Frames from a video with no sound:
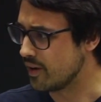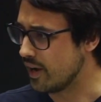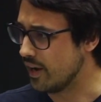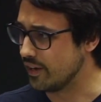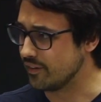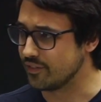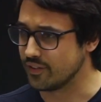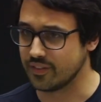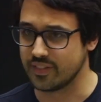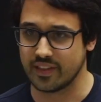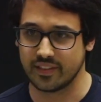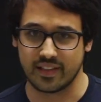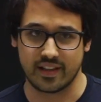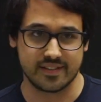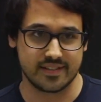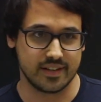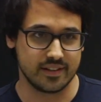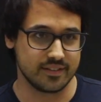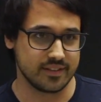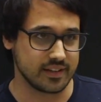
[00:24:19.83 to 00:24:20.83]
And if you think
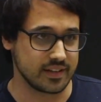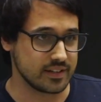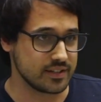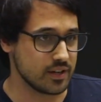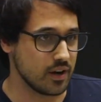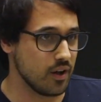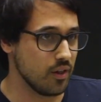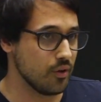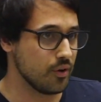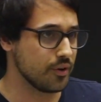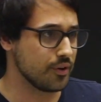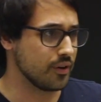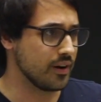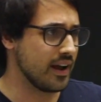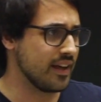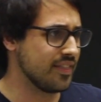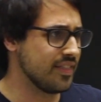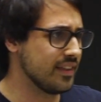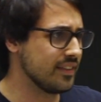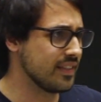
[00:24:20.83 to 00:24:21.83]
that sounds like a tall
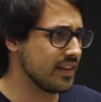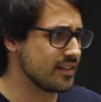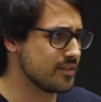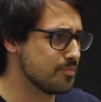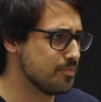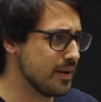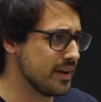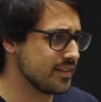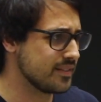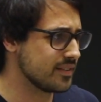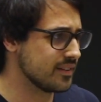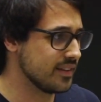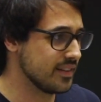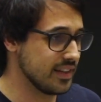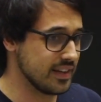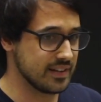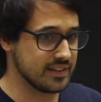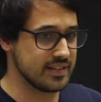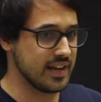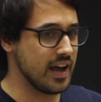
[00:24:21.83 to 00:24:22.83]
order, I think that's basically
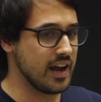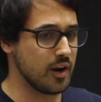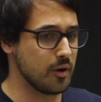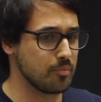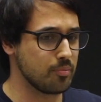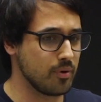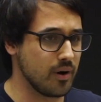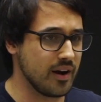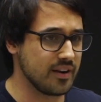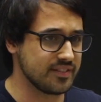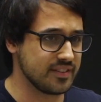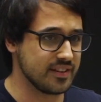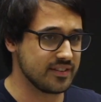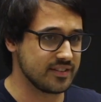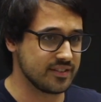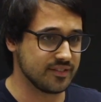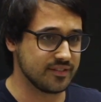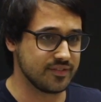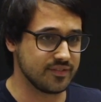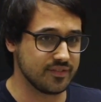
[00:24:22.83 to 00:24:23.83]
the entire
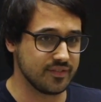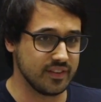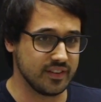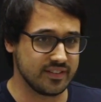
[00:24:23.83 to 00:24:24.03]
process of